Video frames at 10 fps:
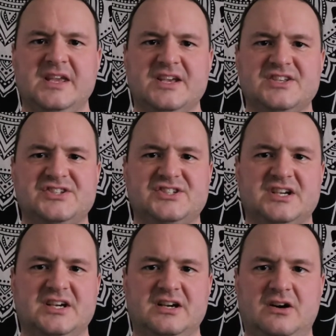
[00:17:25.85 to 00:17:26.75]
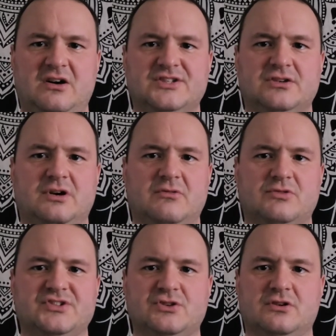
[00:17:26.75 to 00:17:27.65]
is also
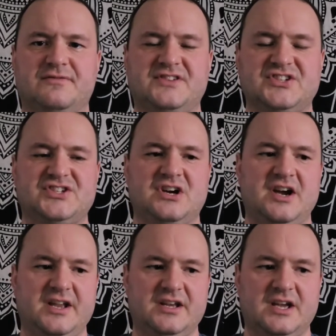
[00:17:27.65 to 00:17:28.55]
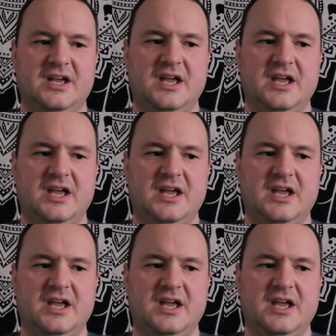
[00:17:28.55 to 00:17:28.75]
a reserved sign,